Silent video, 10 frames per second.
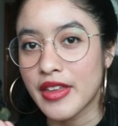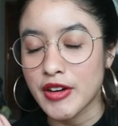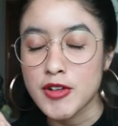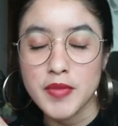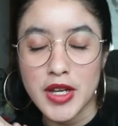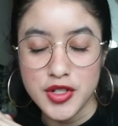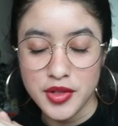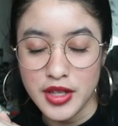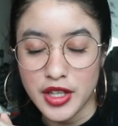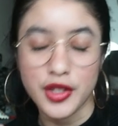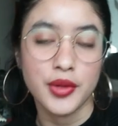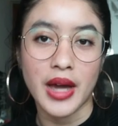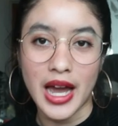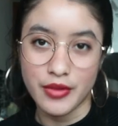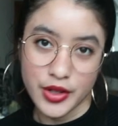they're here to make sure that you
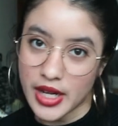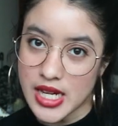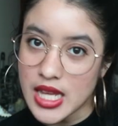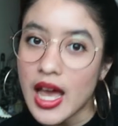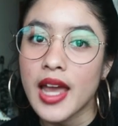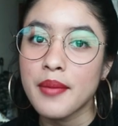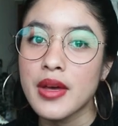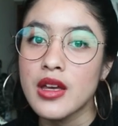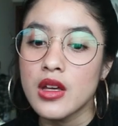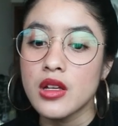have a great time.